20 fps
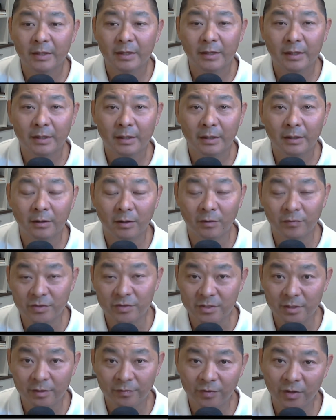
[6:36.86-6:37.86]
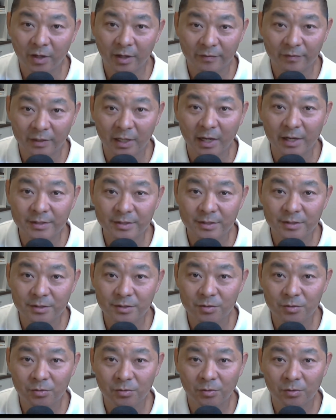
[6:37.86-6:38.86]
obviously if you have
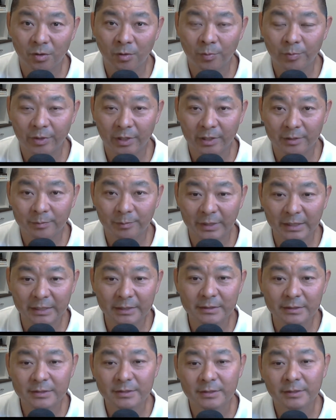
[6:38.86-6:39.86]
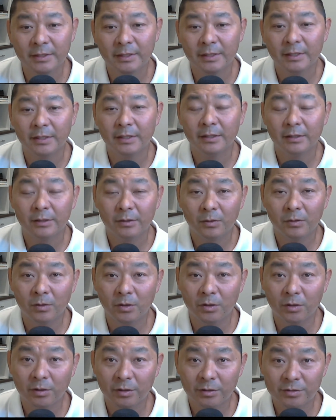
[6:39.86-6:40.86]
license to operate plants,
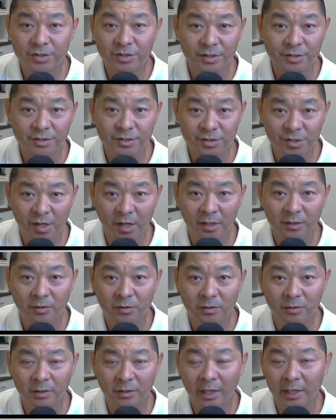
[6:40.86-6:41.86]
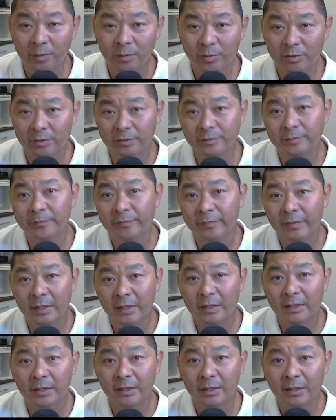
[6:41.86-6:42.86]
or just general labor.
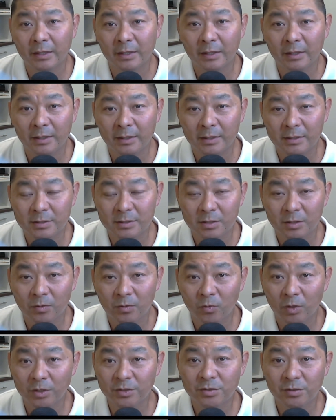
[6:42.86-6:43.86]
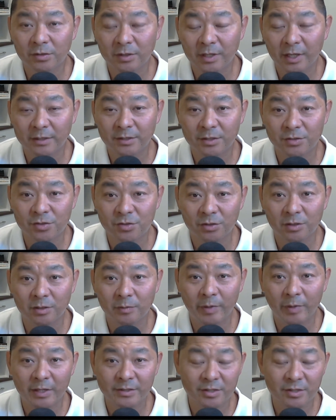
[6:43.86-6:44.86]
And once you get the
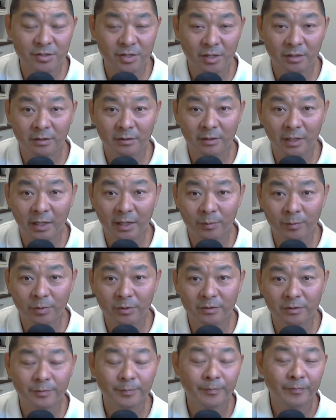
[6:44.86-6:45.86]
job as a general labor,